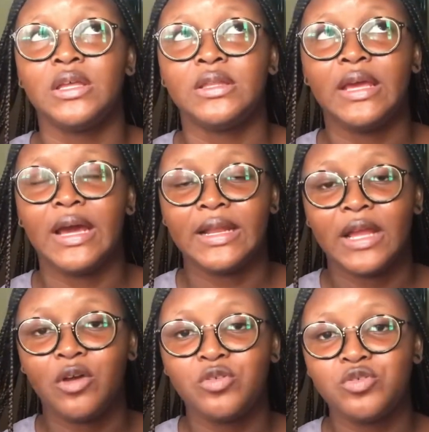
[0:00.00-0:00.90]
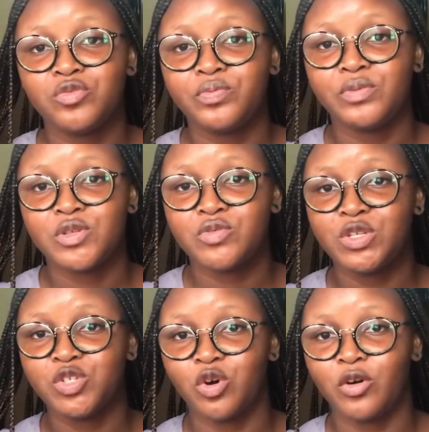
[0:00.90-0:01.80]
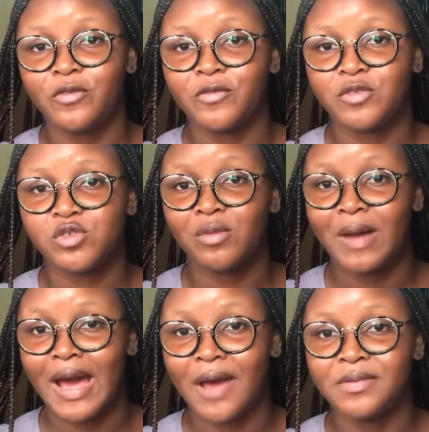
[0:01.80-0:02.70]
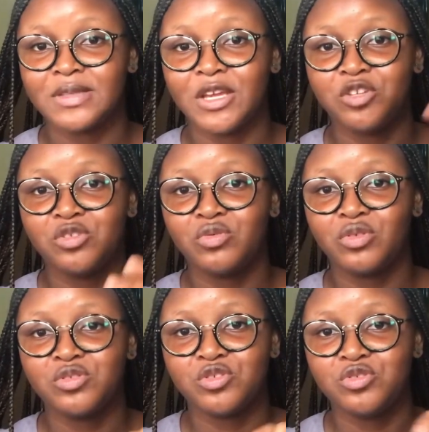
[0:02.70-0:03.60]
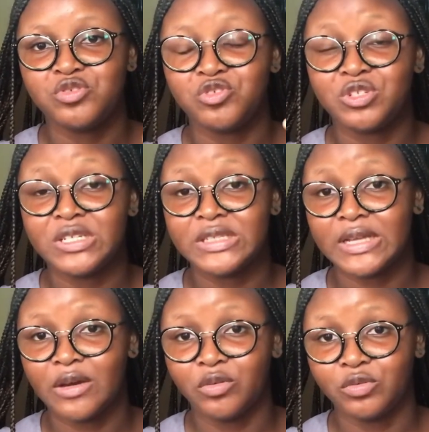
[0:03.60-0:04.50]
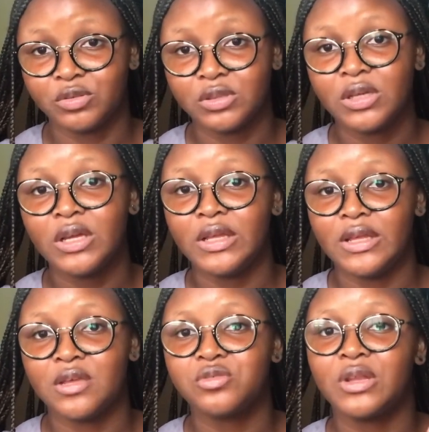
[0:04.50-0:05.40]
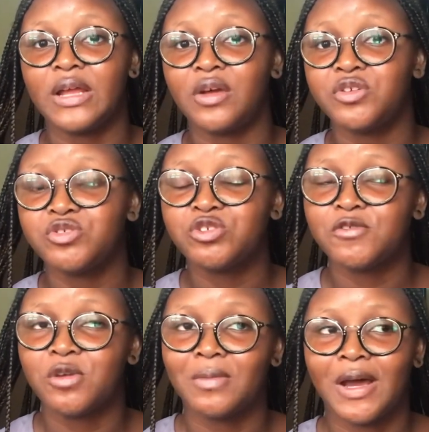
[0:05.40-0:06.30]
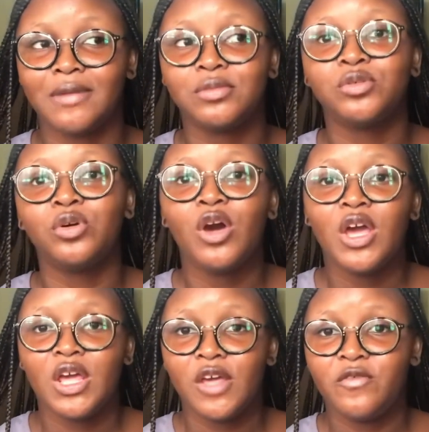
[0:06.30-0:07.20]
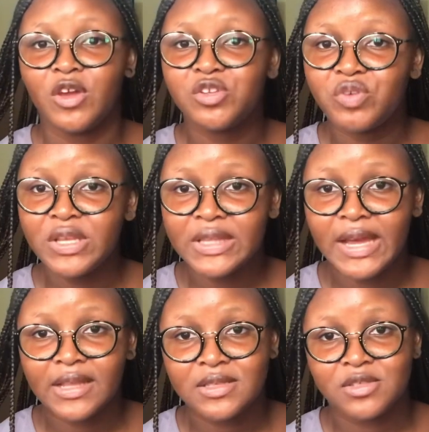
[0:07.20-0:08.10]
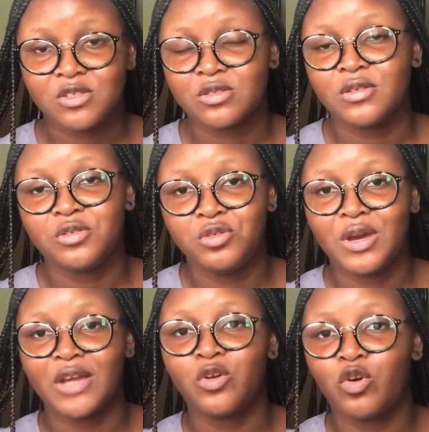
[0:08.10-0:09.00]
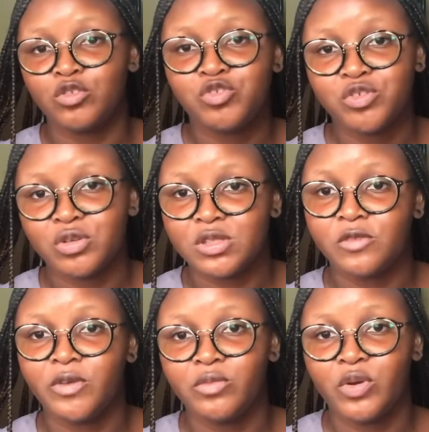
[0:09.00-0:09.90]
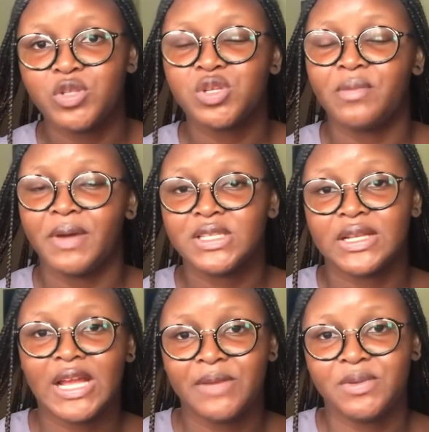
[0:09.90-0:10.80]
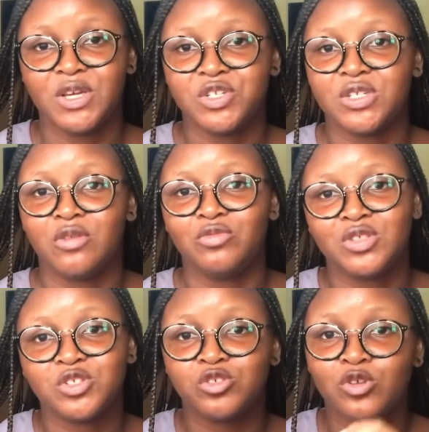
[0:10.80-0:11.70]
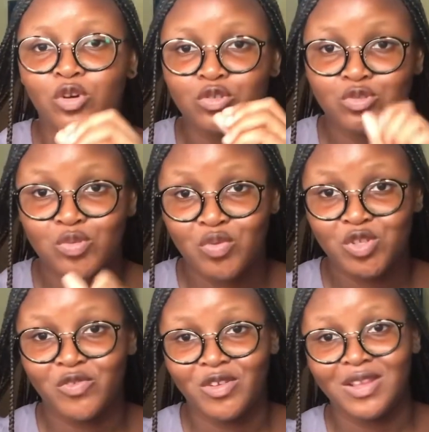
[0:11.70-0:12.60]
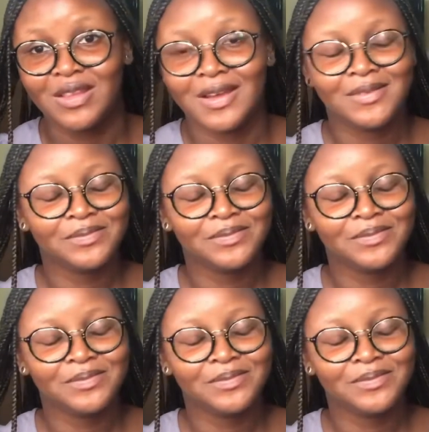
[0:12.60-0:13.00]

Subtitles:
they allow you switch off some apps that you don't want to use your data on. Yeah, so they allow you to switch off some apps. So if you're doing that, you can control yourself from going to a particular application that would suck so much of your data.